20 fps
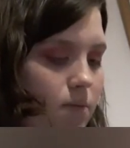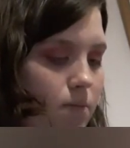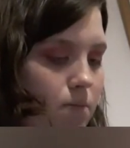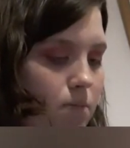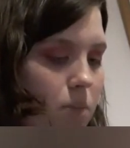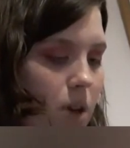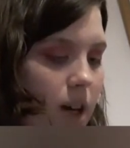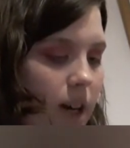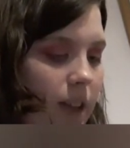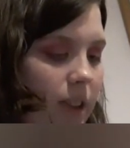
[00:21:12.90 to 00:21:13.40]

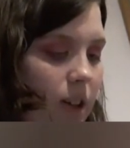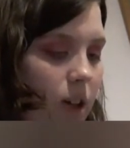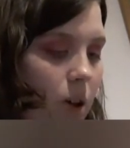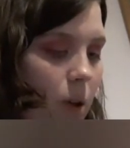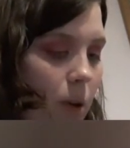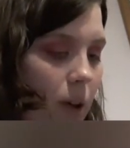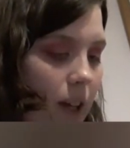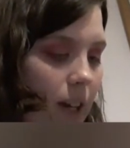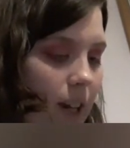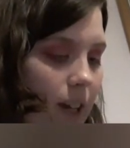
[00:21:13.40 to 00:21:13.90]
buy the whole
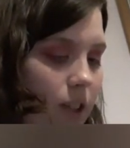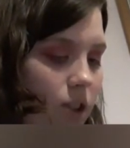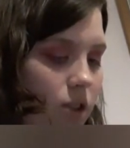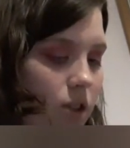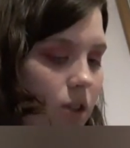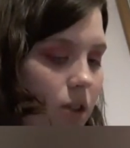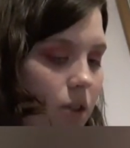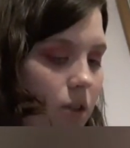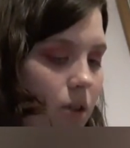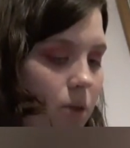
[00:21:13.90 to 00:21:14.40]

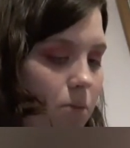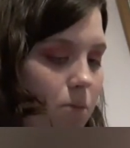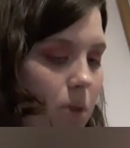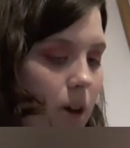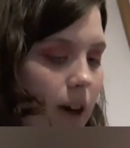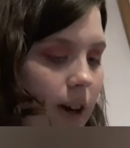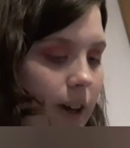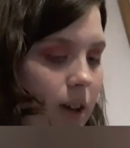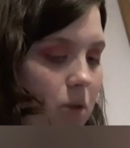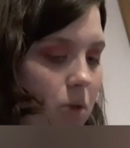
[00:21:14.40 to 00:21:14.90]
collection, you could
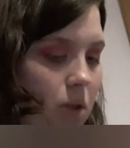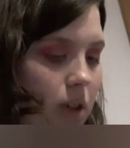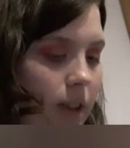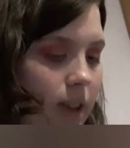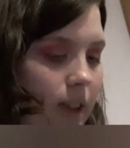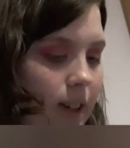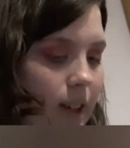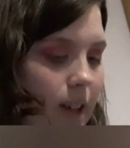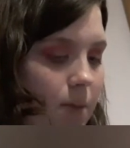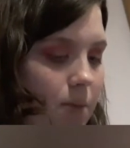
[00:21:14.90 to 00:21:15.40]
buy all of
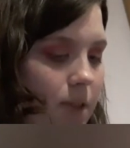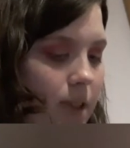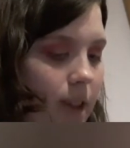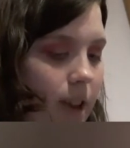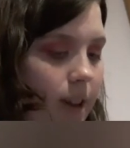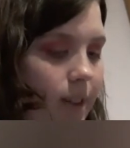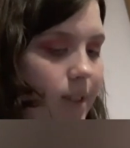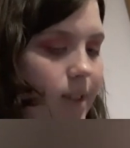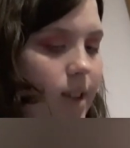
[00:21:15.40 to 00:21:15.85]
the lipsticks.